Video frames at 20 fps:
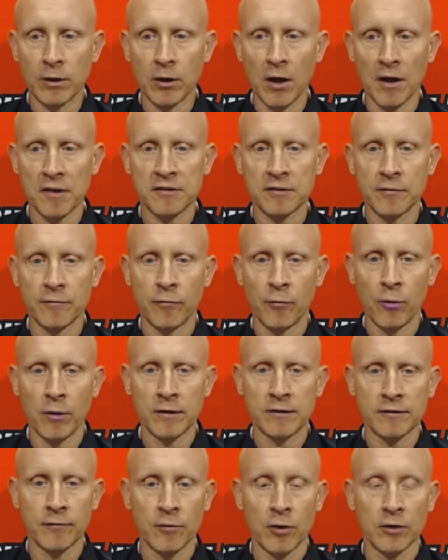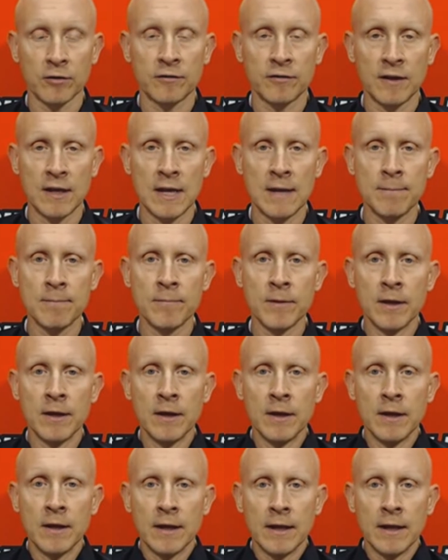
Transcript: We lost the voice of our team.